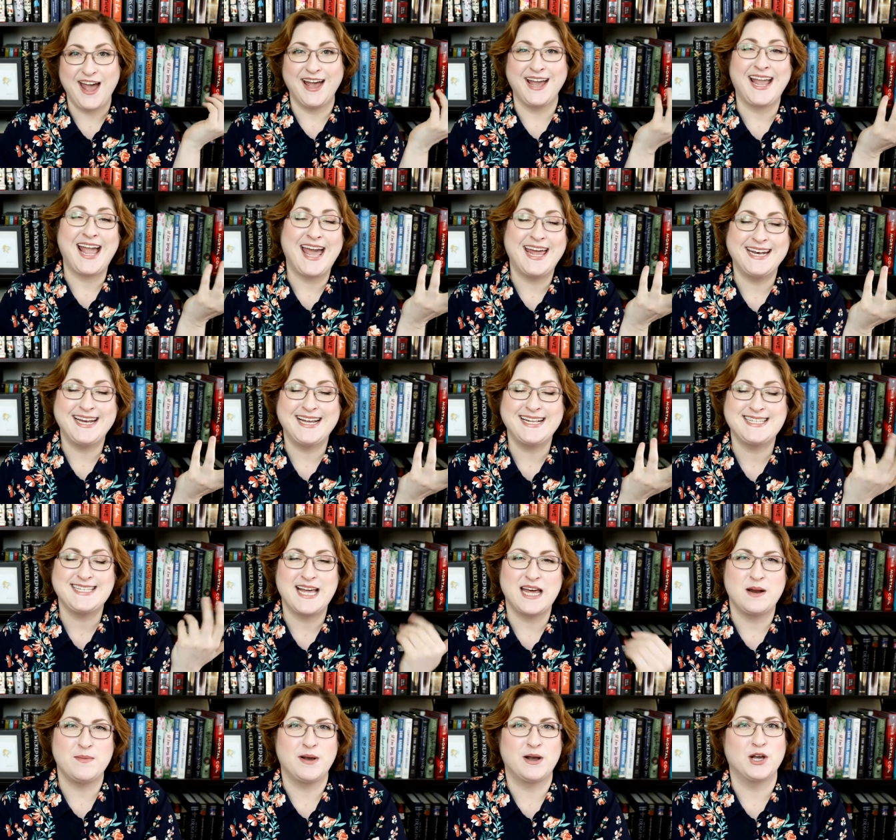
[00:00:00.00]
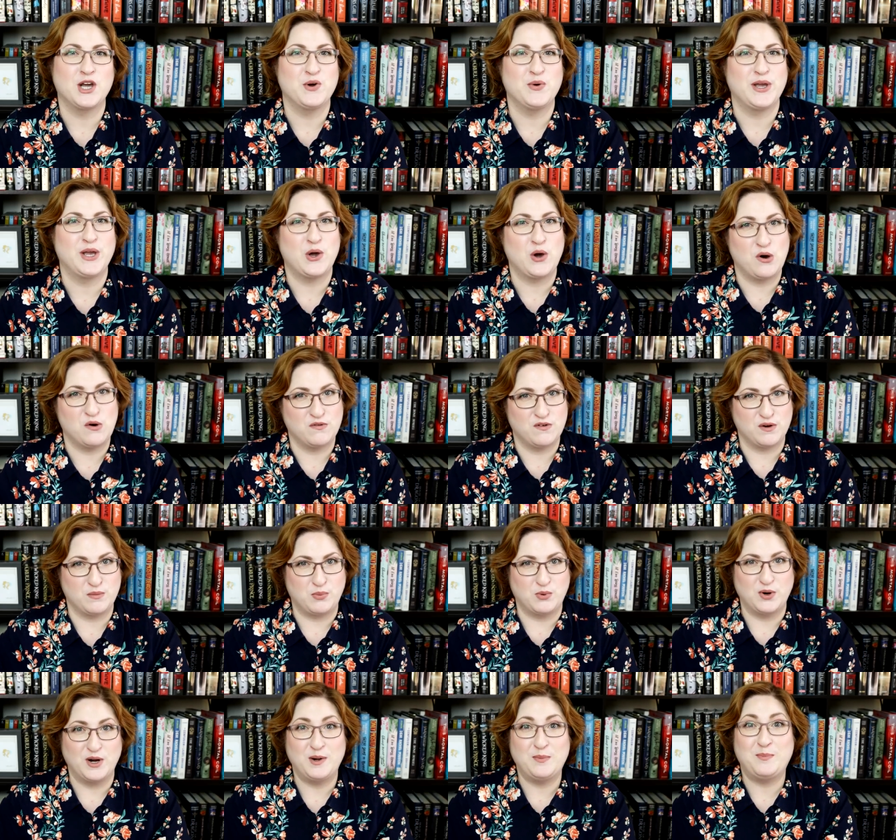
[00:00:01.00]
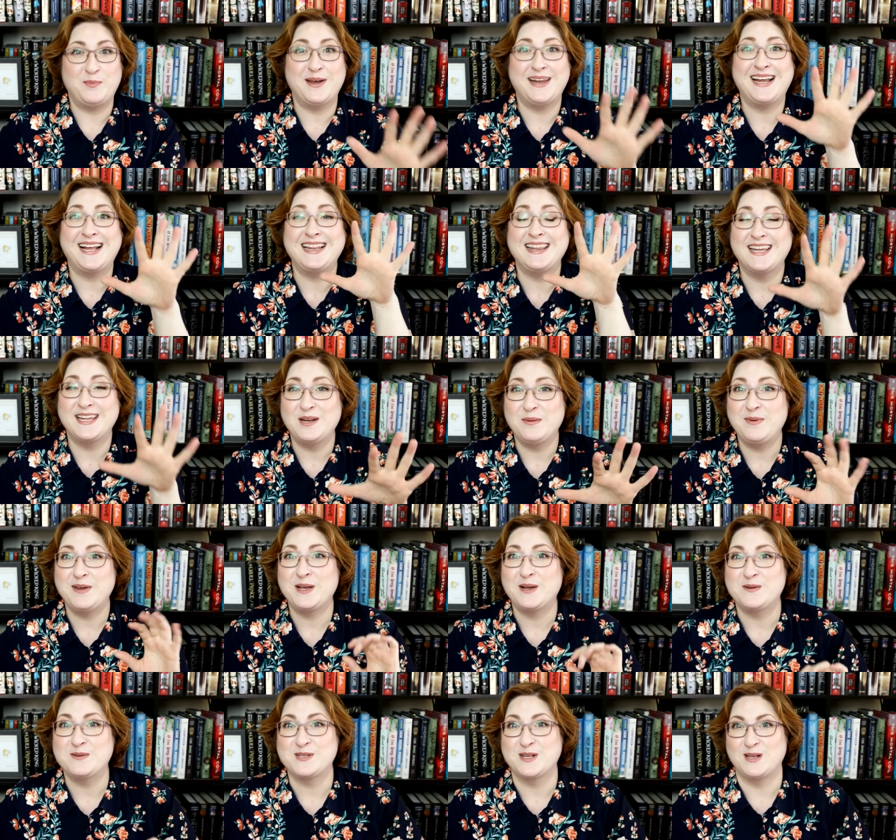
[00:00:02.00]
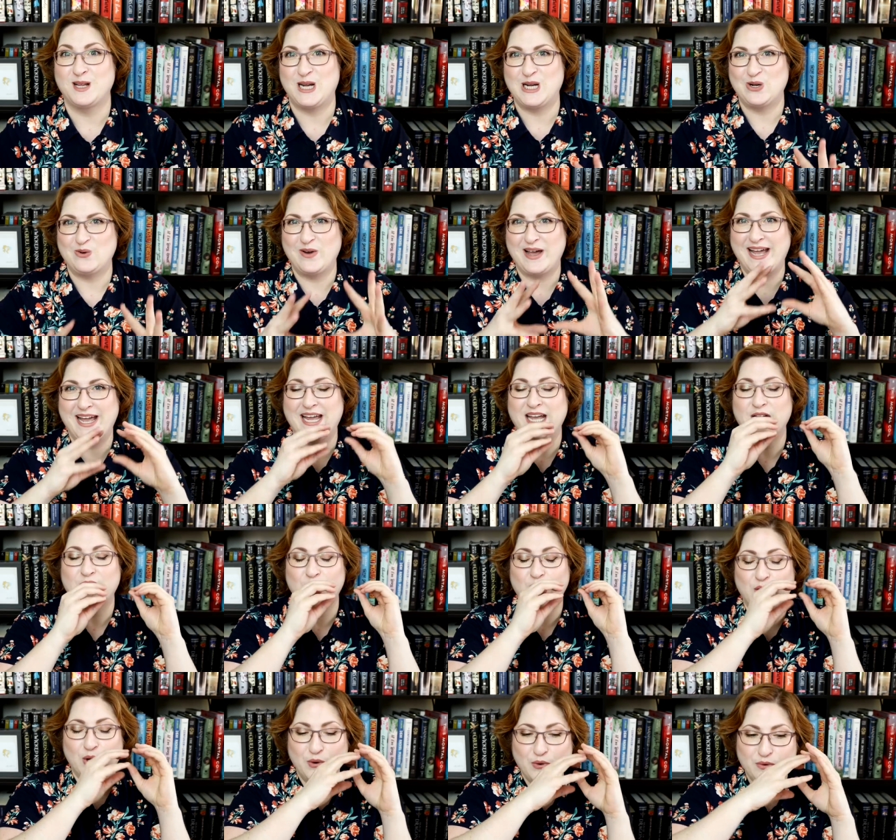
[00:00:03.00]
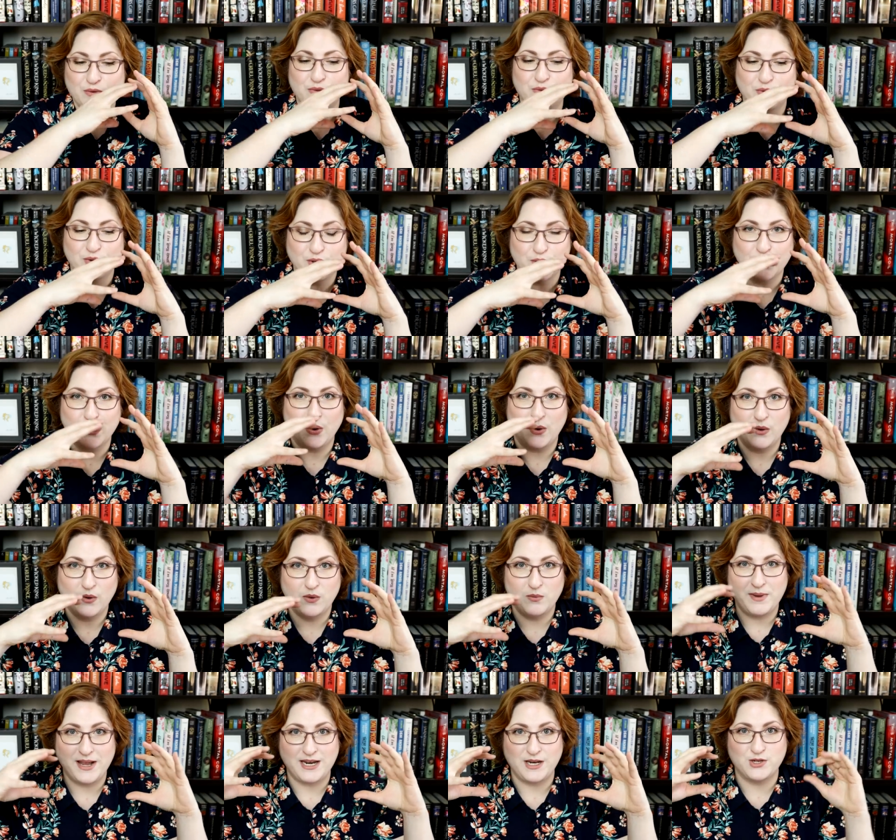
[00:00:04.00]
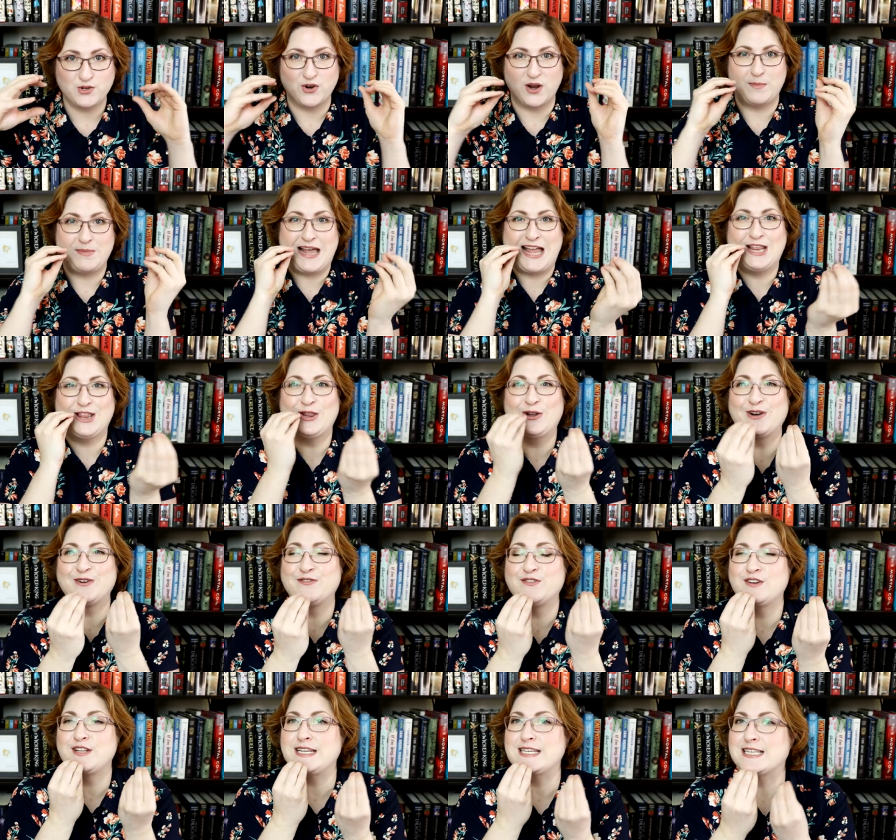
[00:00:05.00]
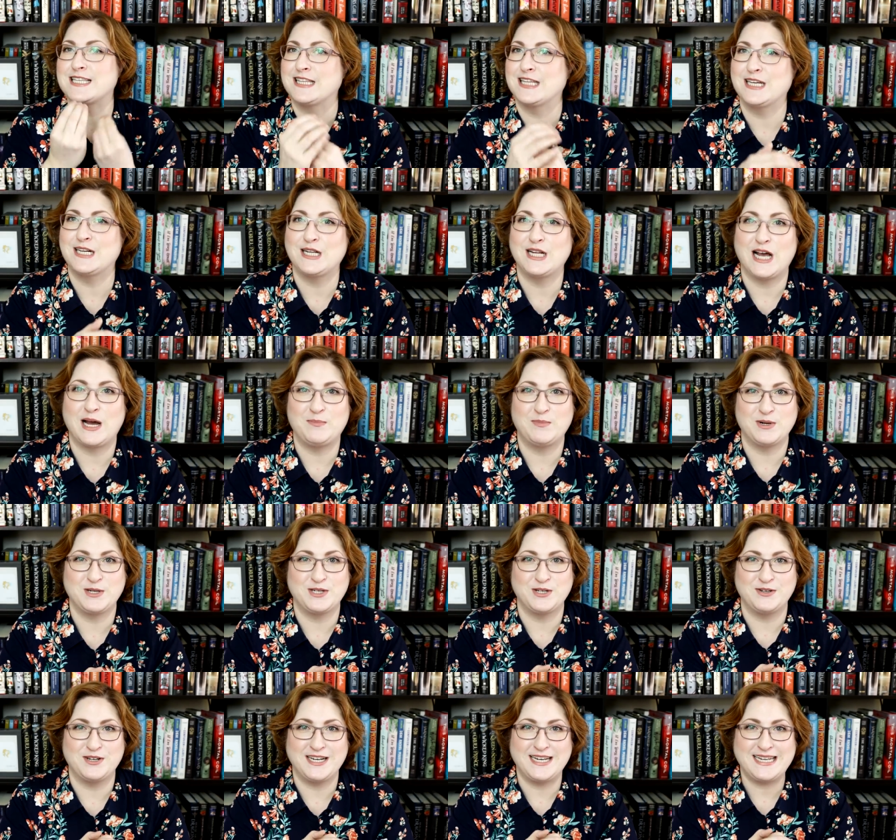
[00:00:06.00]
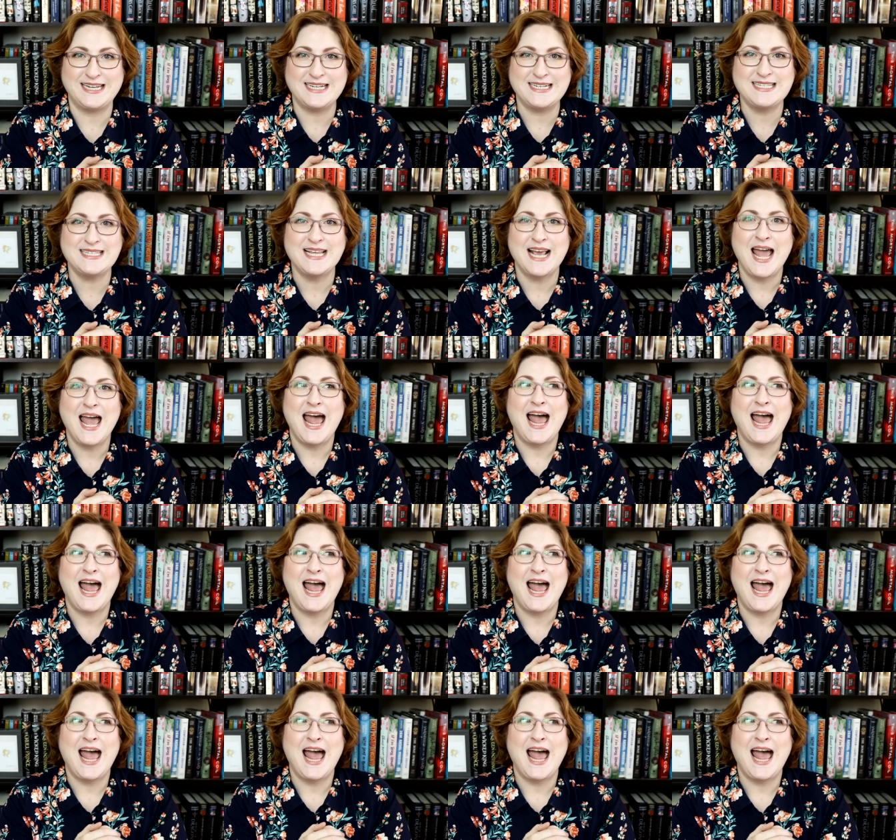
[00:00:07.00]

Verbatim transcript: Again, it's not about going overboard, but a little bit goes a long way. Go through your whole manuscript and look for these little opportunities.